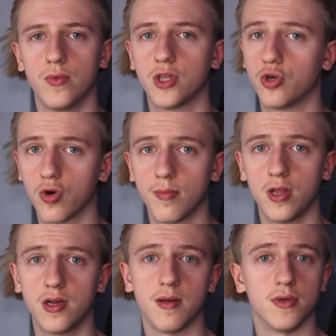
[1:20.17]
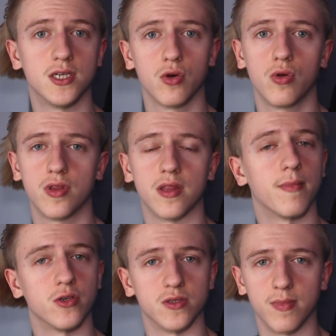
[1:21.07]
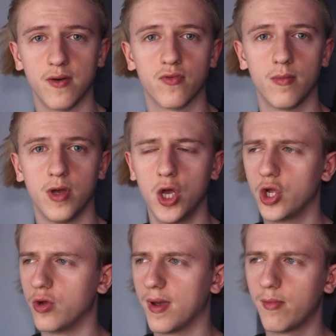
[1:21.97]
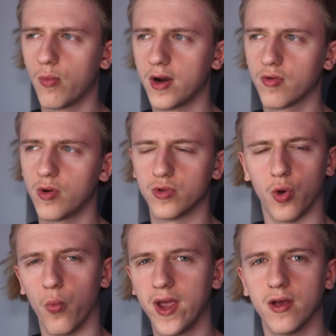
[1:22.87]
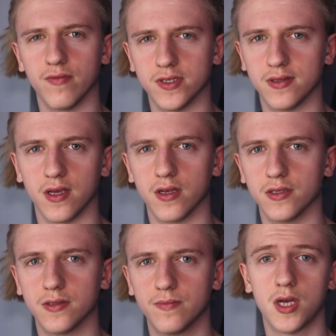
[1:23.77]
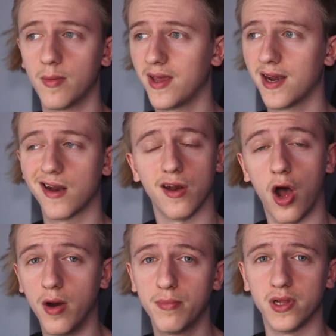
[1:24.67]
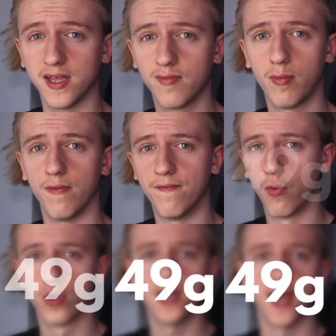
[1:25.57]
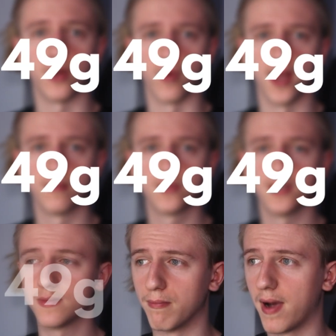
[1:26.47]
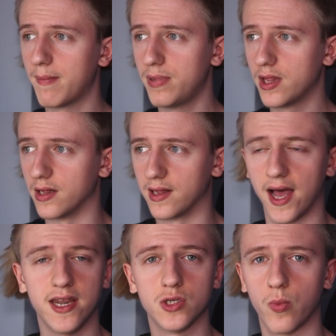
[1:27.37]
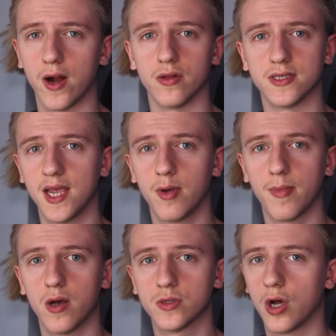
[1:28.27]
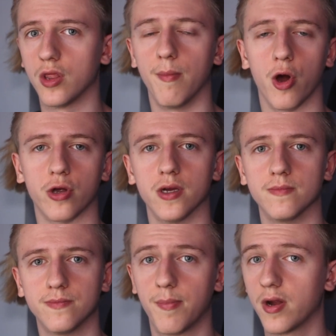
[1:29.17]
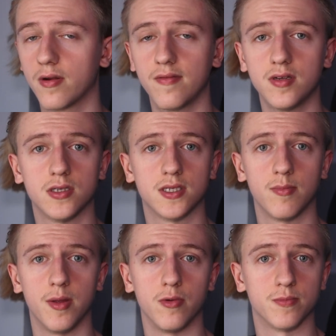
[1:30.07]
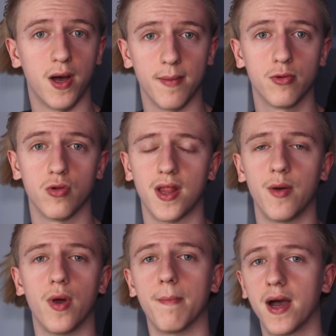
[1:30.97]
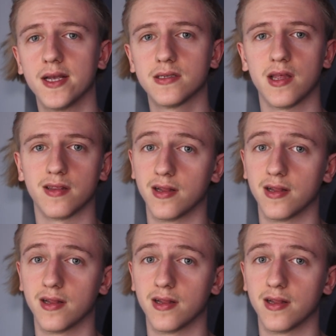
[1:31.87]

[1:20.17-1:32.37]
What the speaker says: With the durability and material that the mouse is made from, you may be wondering what the weight of this thing is. Coming in at an unbelievable 49 grams, this might be the lightest wireless gaming mouse on the market, comparatively to some of the most popular lightweight mice like